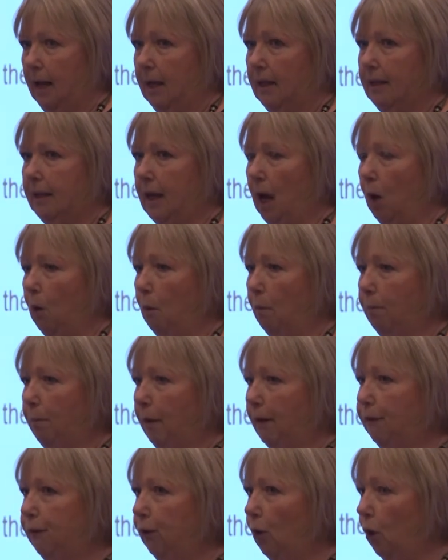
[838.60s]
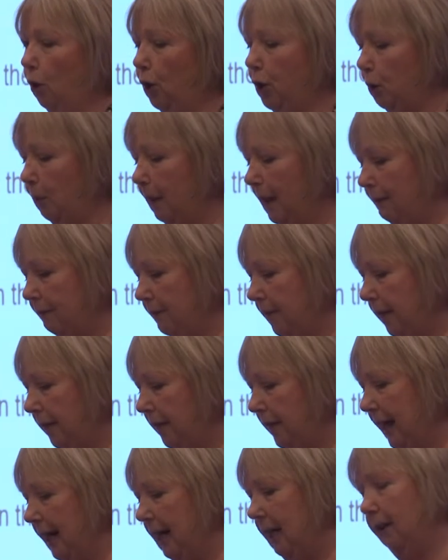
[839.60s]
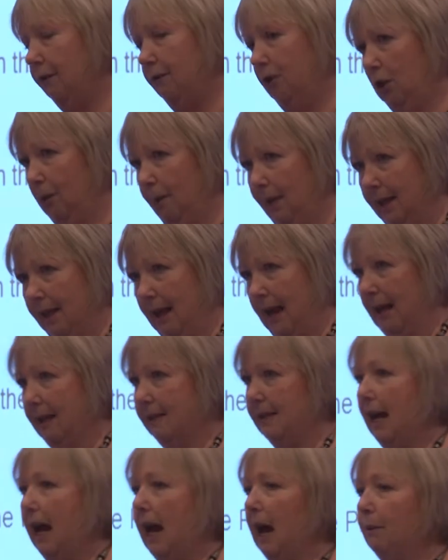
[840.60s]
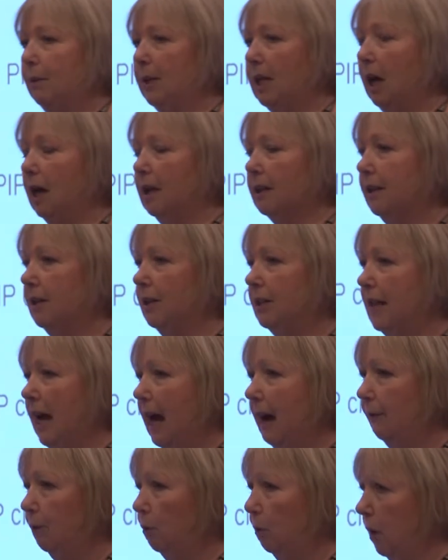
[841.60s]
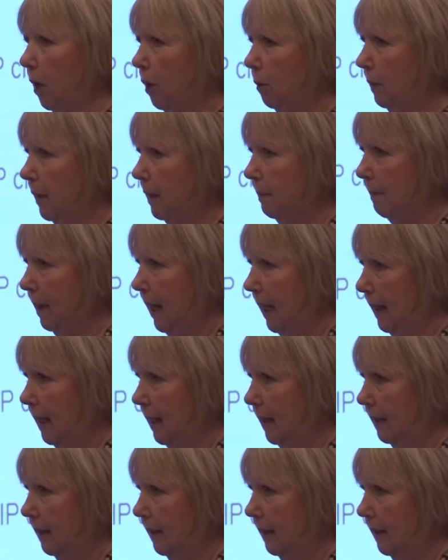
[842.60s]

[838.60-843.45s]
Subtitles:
So before you even think of doing that, I would ask you to have a word with me.